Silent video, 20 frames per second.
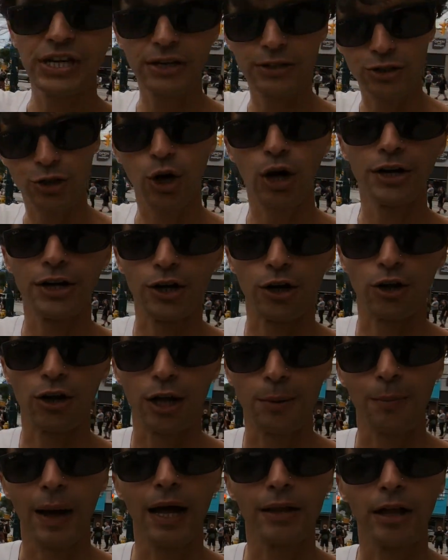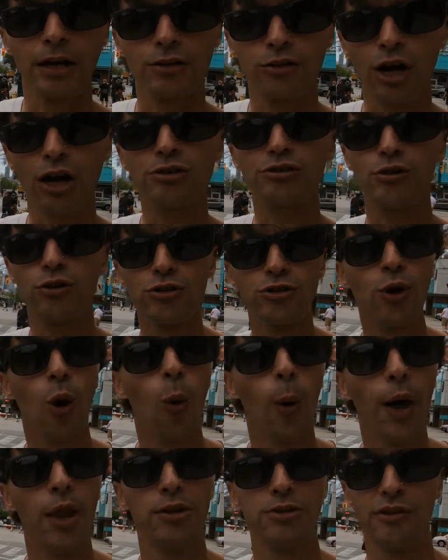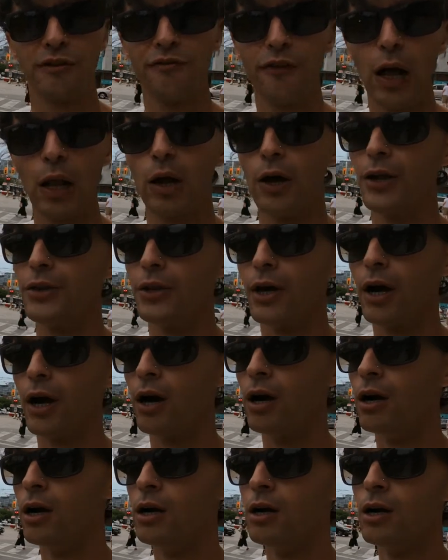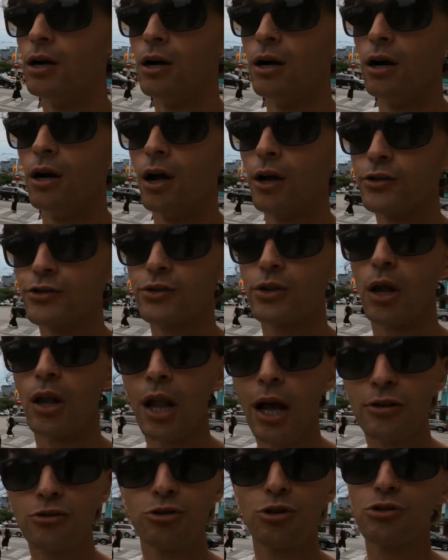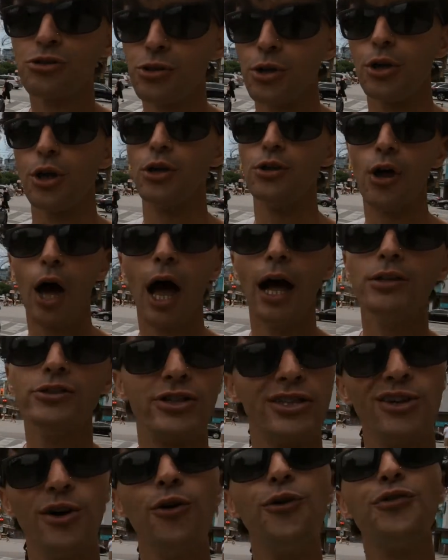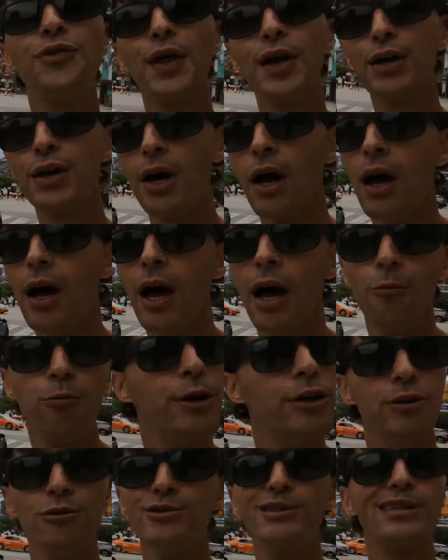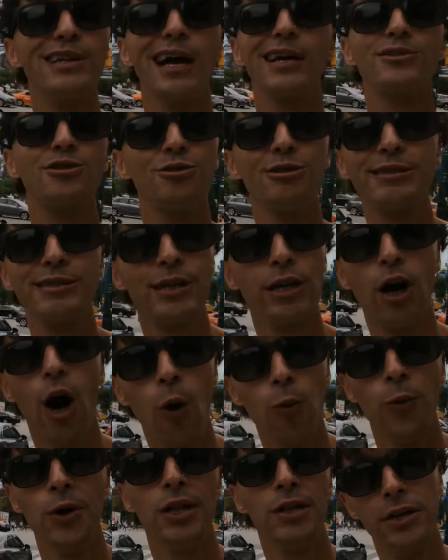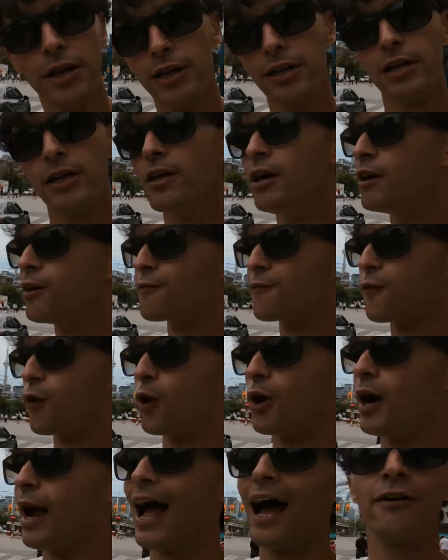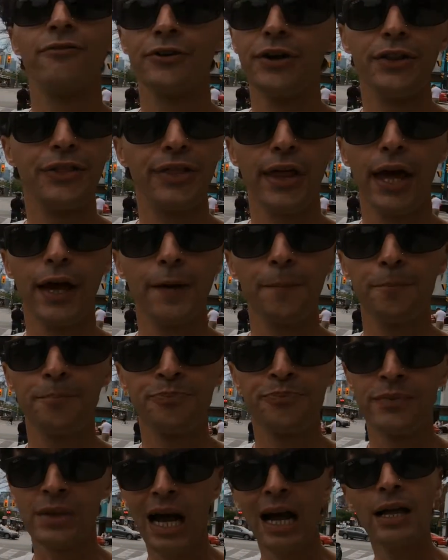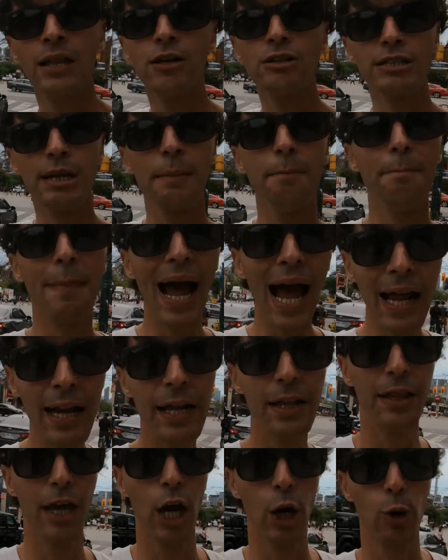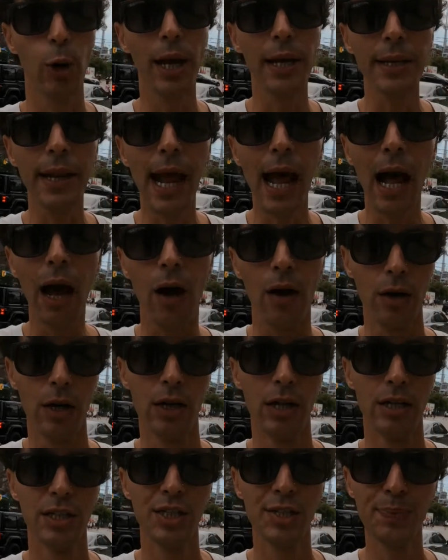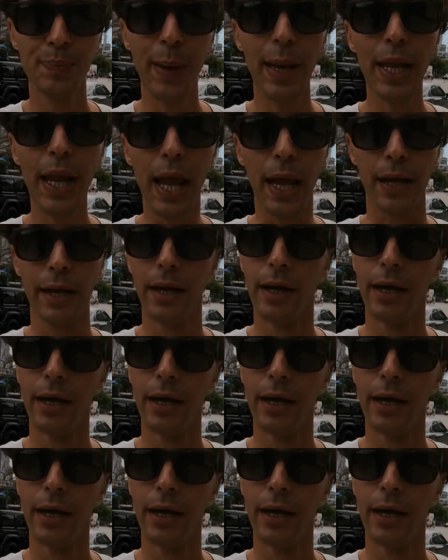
a turning, you're like, man, there's no way there's a fella in there. It's electricity in the engine. You think we use electricity all willy-nilly for everything? There's a man in there right now, spinning